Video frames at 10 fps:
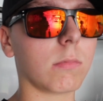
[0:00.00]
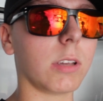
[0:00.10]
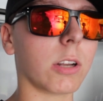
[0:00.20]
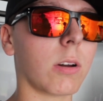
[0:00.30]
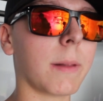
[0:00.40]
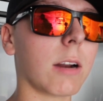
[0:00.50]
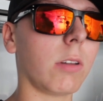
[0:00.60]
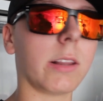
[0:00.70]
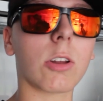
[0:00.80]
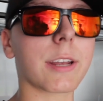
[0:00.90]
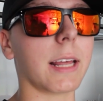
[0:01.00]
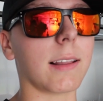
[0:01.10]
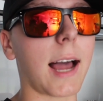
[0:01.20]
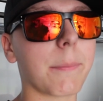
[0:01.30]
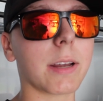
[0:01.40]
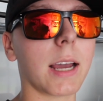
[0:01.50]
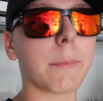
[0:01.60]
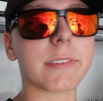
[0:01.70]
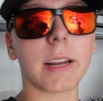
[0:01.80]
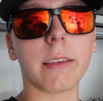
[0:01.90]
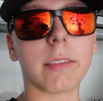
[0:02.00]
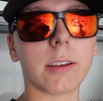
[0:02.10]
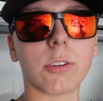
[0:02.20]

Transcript: I'm not really looking at lap time as anything